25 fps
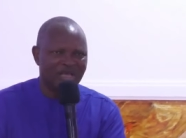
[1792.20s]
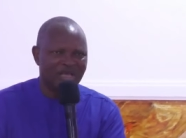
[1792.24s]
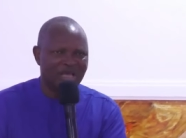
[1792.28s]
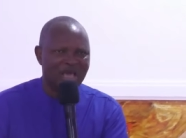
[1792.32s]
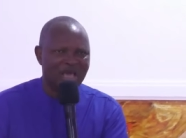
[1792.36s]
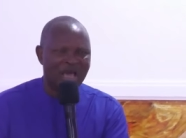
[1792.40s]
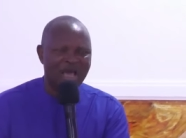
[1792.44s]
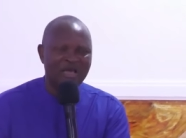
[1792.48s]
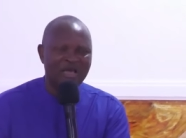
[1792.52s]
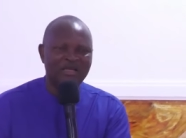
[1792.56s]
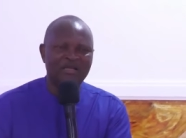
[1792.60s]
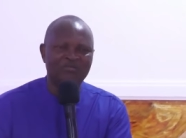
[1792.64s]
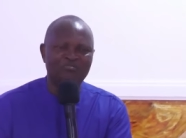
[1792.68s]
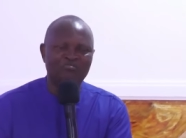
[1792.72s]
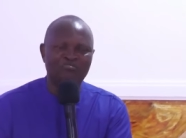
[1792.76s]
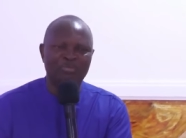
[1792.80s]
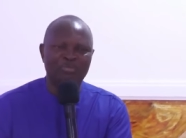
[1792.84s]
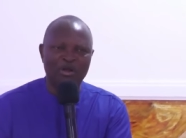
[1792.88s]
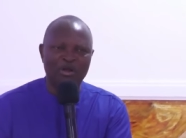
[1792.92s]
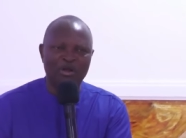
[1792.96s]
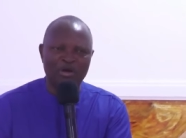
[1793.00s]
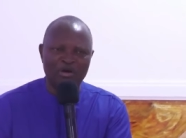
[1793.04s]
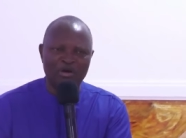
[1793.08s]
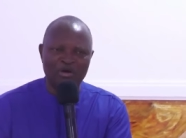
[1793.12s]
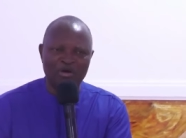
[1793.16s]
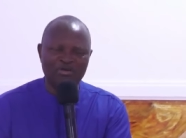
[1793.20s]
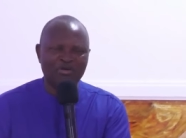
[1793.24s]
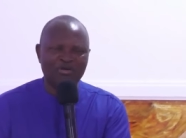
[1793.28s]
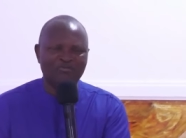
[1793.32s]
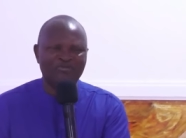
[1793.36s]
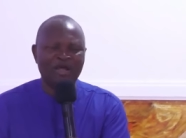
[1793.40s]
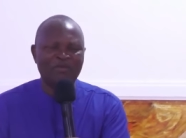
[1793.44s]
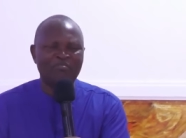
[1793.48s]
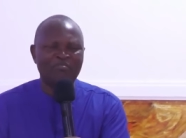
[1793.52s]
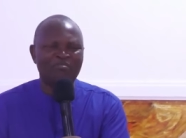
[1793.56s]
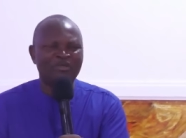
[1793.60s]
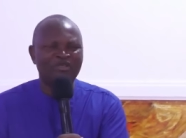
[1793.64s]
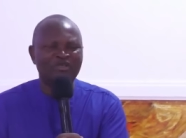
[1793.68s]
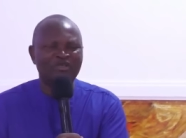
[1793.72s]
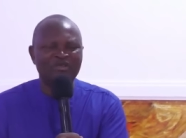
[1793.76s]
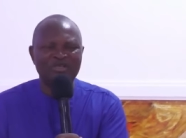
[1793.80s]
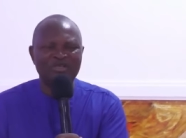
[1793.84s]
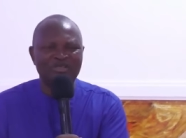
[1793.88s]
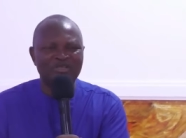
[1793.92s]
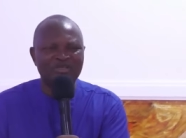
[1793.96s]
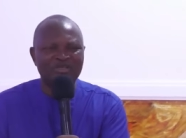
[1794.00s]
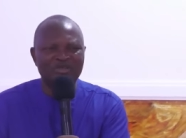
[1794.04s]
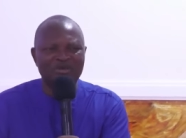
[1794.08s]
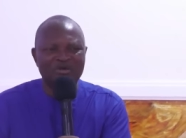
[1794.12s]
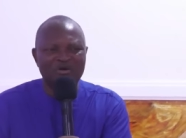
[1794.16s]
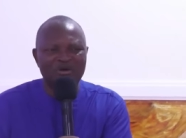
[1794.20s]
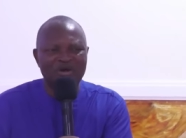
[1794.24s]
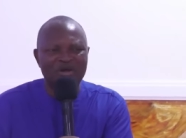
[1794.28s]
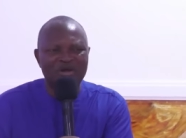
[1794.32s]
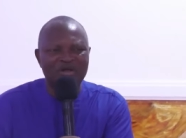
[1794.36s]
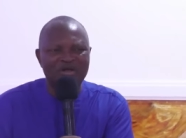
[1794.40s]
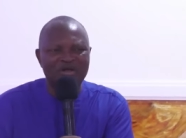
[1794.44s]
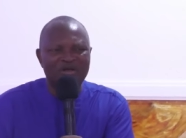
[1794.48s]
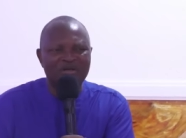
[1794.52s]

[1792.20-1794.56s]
And the blood of that person is in your hand.